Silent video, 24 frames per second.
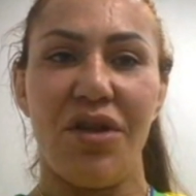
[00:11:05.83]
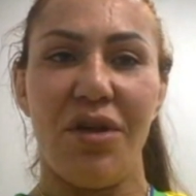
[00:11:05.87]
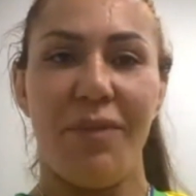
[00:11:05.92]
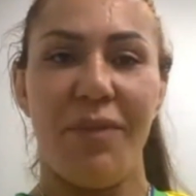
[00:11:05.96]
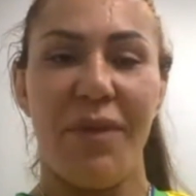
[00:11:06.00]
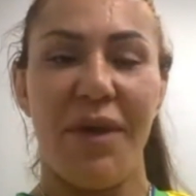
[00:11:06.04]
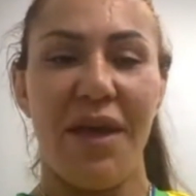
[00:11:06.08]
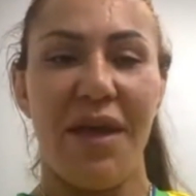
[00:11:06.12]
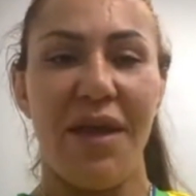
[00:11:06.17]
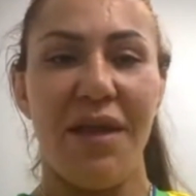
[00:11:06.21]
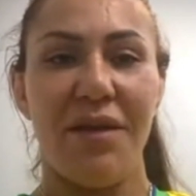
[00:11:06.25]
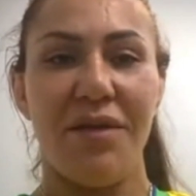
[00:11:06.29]

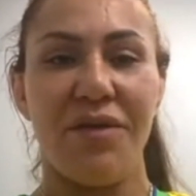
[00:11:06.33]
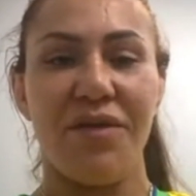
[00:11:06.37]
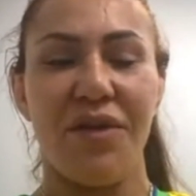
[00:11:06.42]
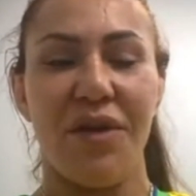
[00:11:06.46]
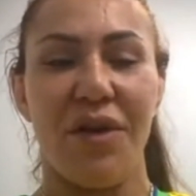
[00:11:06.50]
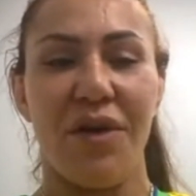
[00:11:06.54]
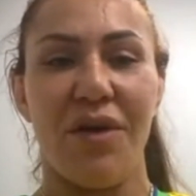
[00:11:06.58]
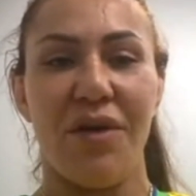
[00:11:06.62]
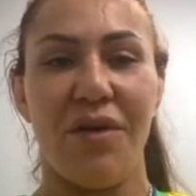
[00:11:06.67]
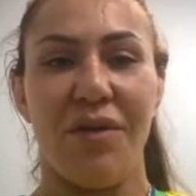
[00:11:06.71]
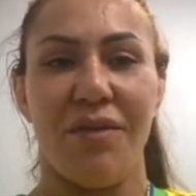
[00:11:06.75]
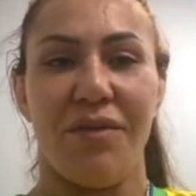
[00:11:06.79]
Japan,
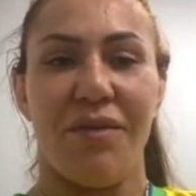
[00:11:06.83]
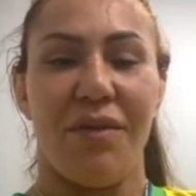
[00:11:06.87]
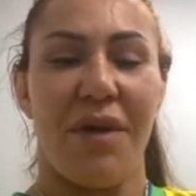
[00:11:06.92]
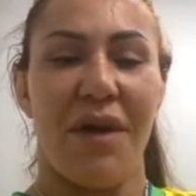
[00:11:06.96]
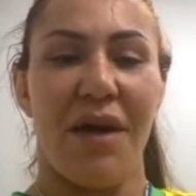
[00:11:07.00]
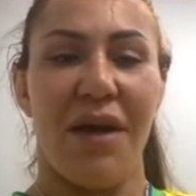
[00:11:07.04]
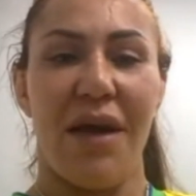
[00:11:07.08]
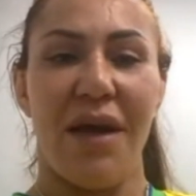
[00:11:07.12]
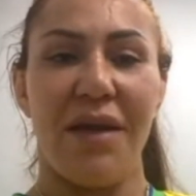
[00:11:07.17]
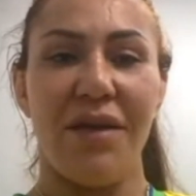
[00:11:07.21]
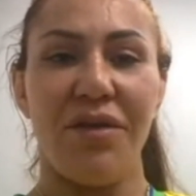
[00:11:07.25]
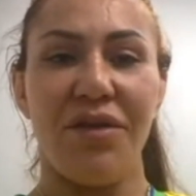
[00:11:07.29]
so
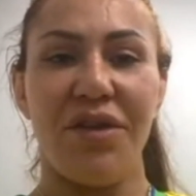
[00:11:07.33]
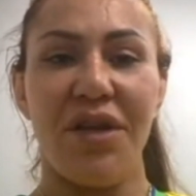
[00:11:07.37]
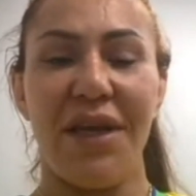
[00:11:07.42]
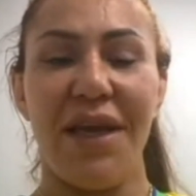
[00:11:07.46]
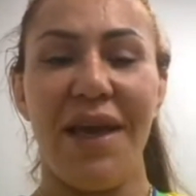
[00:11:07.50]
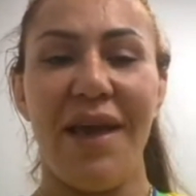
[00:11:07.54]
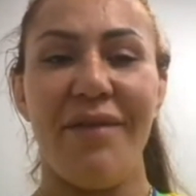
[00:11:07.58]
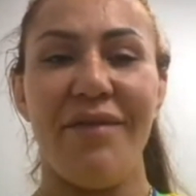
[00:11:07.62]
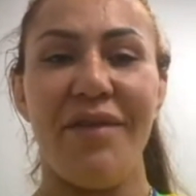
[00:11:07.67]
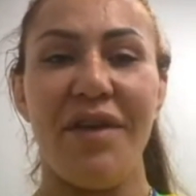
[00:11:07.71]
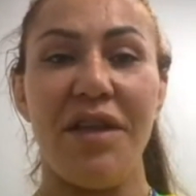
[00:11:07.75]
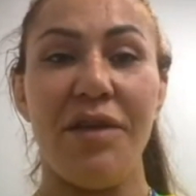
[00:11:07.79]
I don't think you
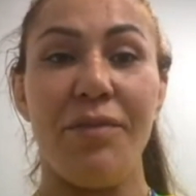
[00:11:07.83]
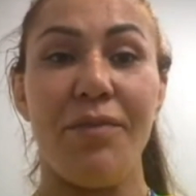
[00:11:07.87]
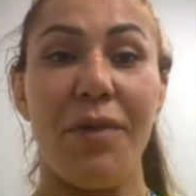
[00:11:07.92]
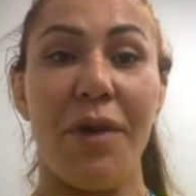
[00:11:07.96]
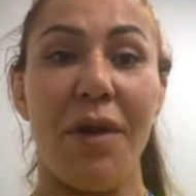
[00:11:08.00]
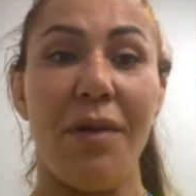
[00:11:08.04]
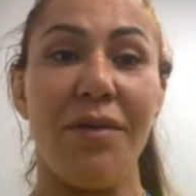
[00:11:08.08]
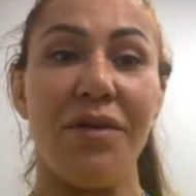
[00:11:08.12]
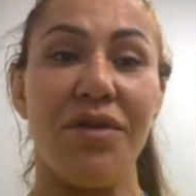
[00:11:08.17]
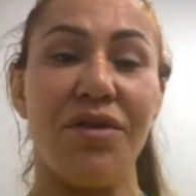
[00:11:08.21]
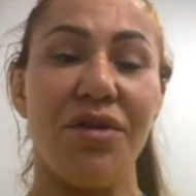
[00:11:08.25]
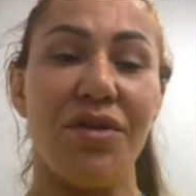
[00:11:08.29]
have any
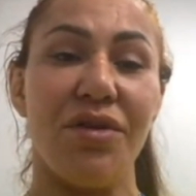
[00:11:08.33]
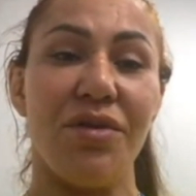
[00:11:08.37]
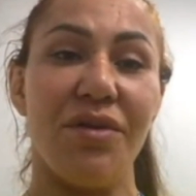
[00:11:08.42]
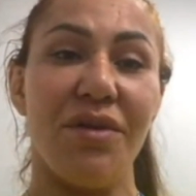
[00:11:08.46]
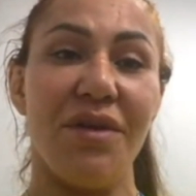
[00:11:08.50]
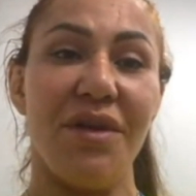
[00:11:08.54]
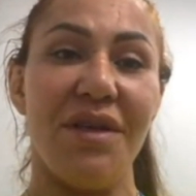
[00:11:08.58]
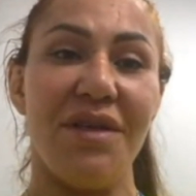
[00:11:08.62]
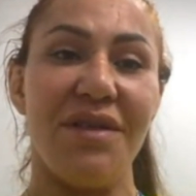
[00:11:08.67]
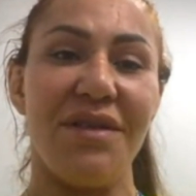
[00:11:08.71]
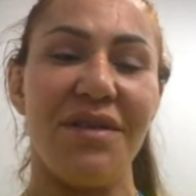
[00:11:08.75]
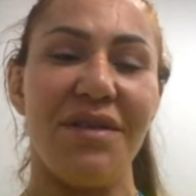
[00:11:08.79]
problem to do
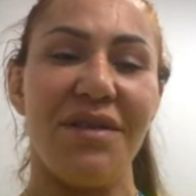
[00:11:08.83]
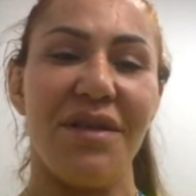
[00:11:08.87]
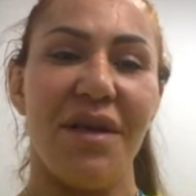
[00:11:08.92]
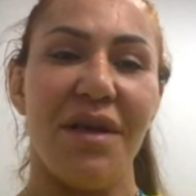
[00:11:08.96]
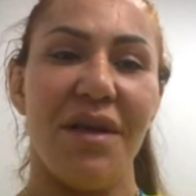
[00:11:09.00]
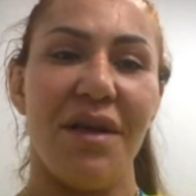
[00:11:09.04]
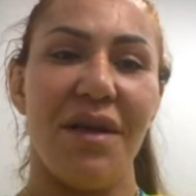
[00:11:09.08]
this.